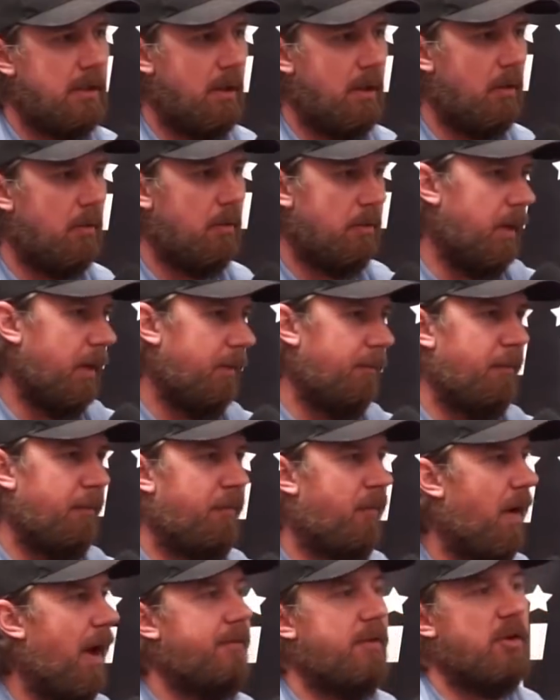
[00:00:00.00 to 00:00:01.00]
like
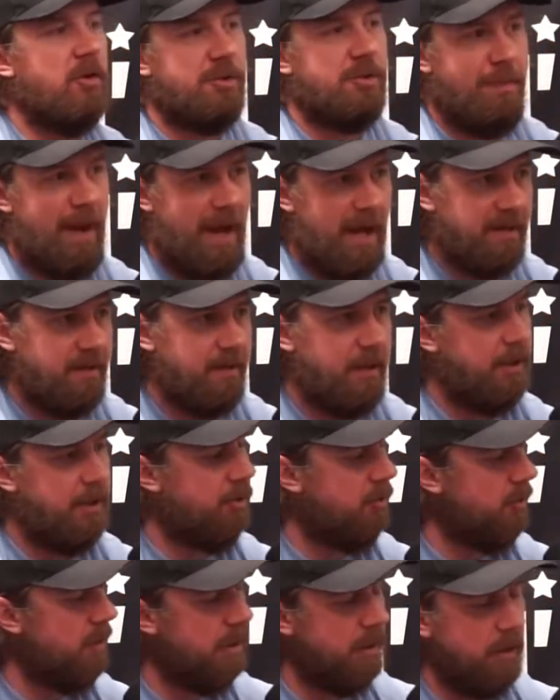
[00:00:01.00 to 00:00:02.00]
5 years past an
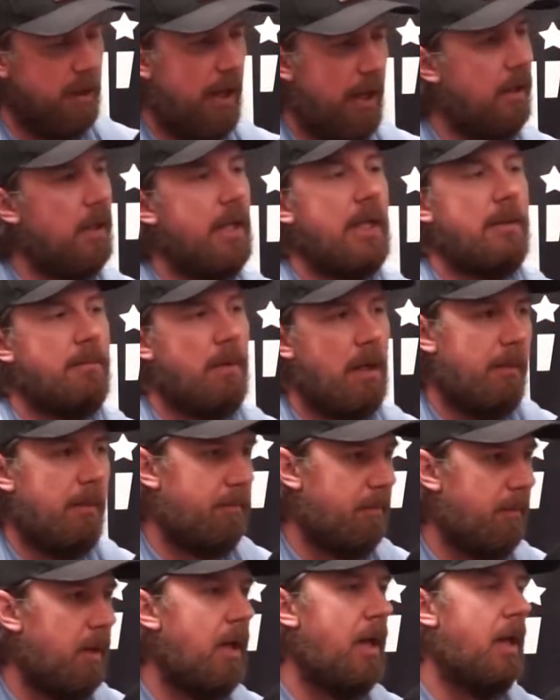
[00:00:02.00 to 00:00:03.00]
injury and link them
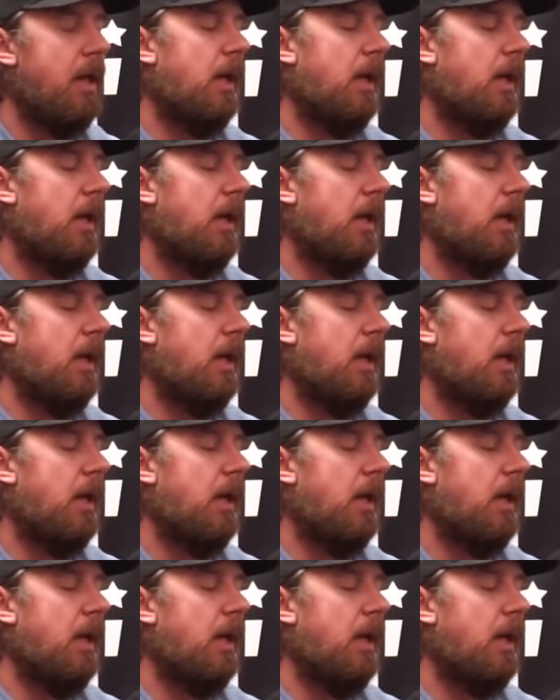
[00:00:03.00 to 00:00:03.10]
up.